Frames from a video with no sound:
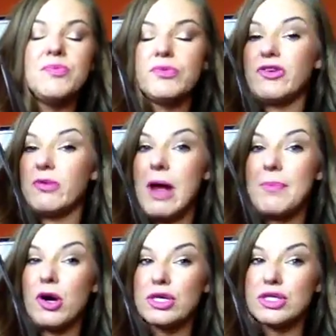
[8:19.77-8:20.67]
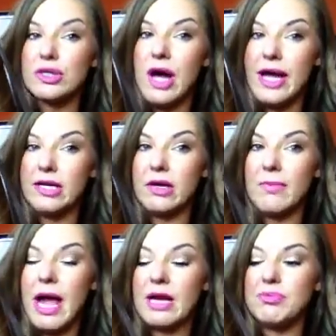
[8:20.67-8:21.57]
for my personal
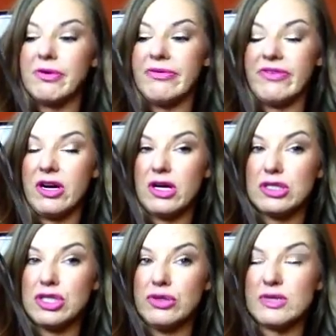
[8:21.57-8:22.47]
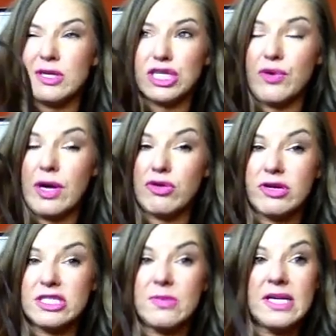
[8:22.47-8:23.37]
item, I'd prefer to, especially around
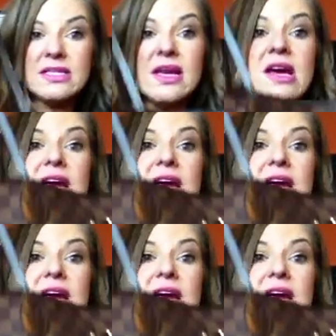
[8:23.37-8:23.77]
Christmas,